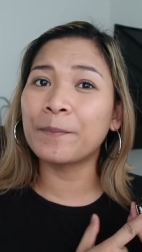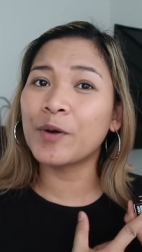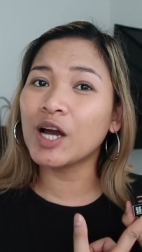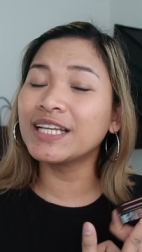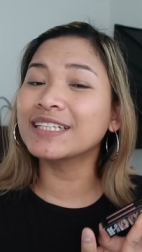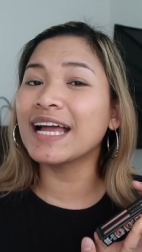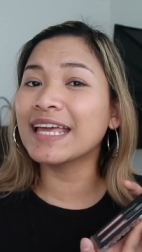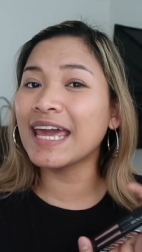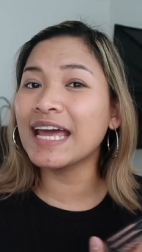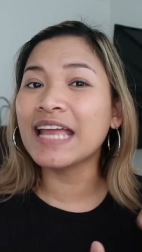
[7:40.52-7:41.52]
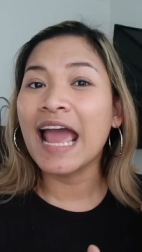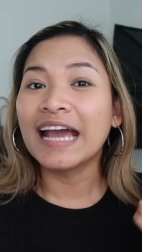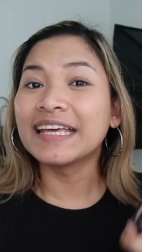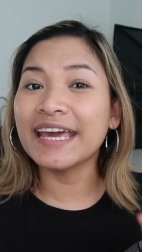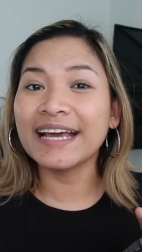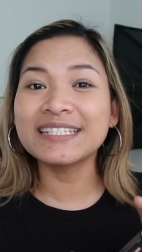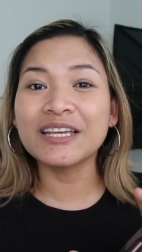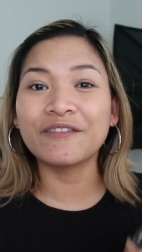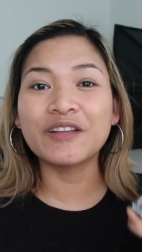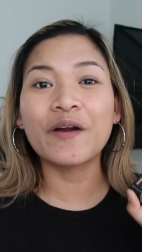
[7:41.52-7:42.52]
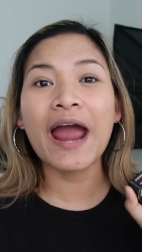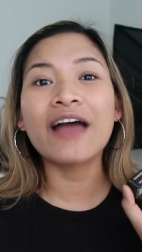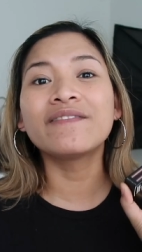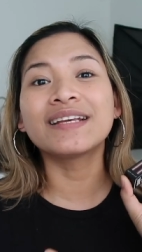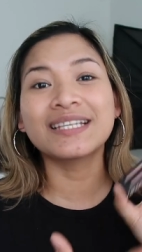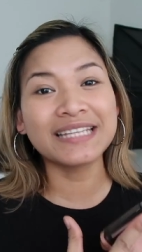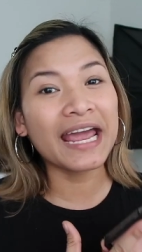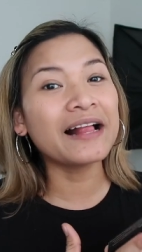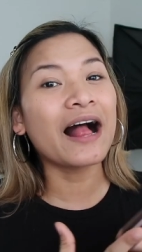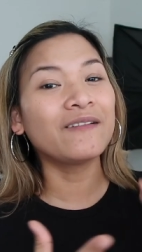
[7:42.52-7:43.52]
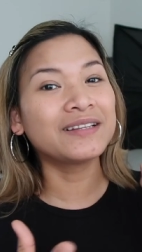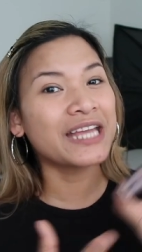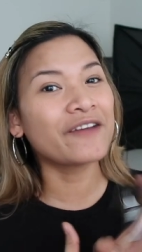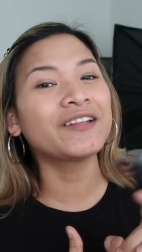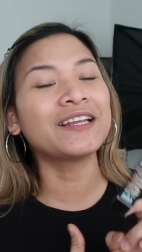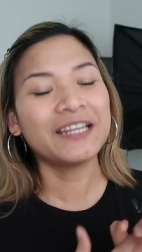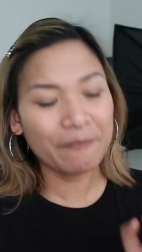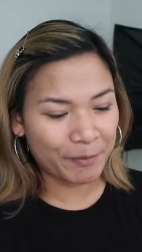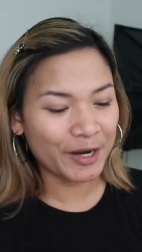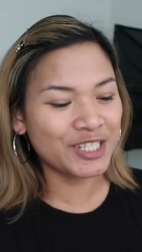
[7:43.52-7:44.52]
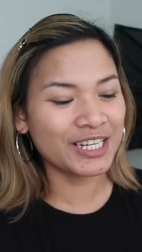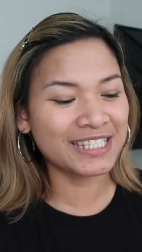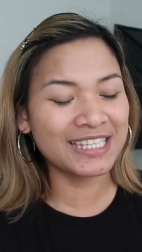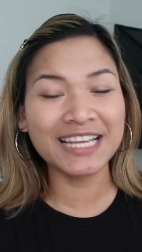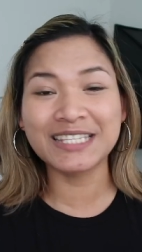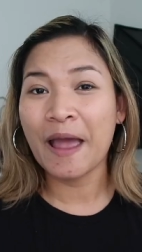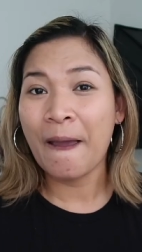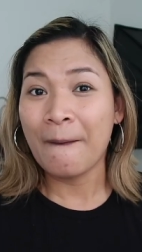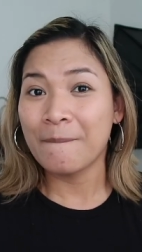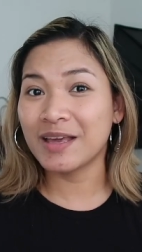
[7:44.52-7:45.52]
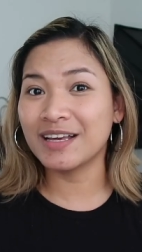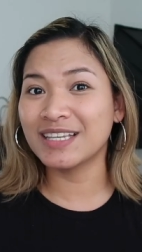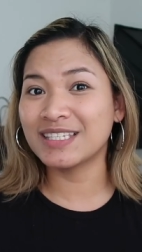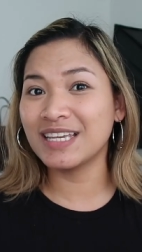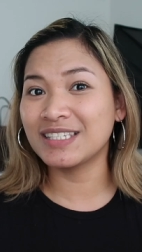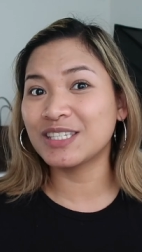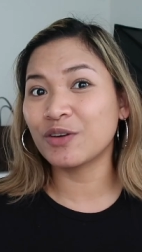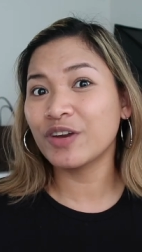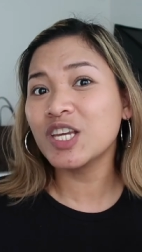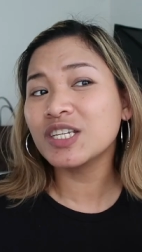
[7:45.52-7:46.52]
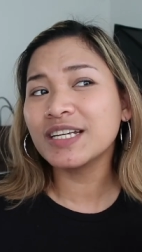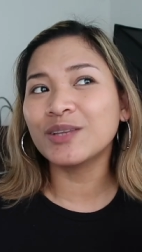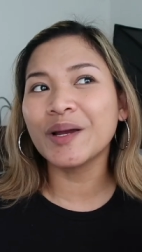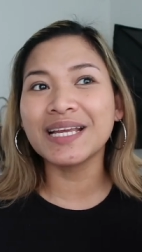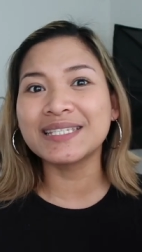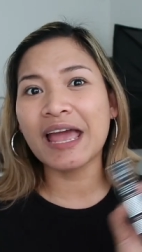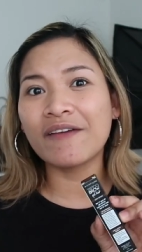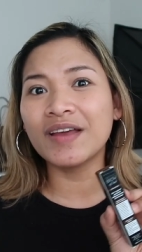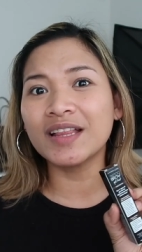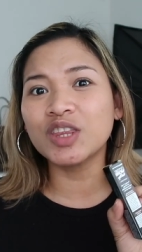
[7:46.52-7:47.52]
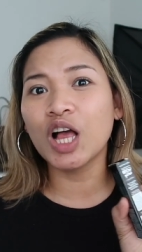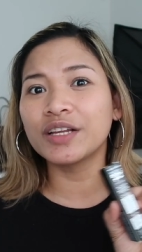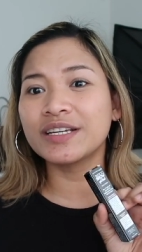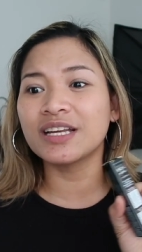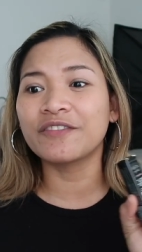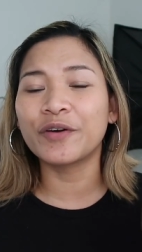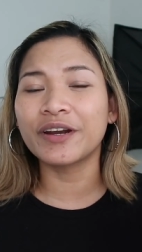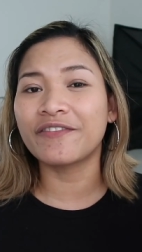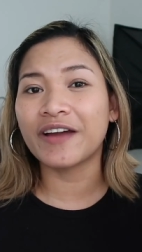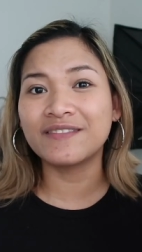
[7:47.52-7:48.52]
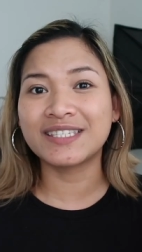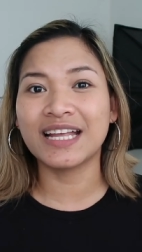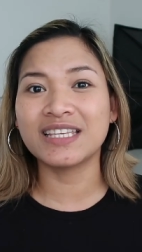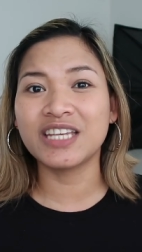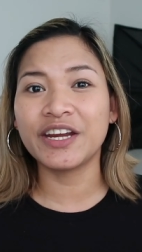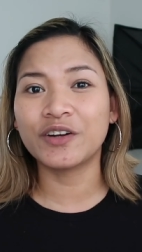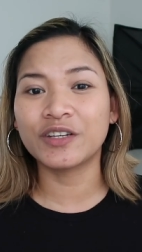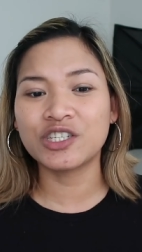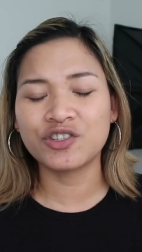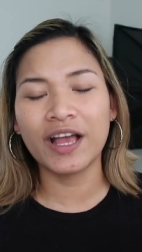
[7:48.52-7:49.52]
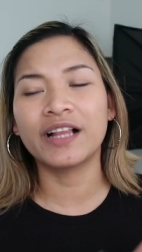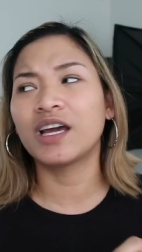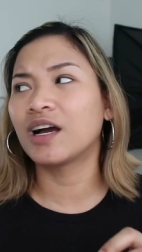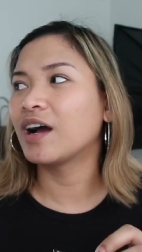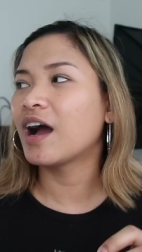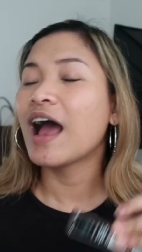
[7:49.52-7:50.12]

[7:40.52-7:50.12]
product again yes if they're having a sale I will definitely purchase this because this is originally $27.45 here in Australia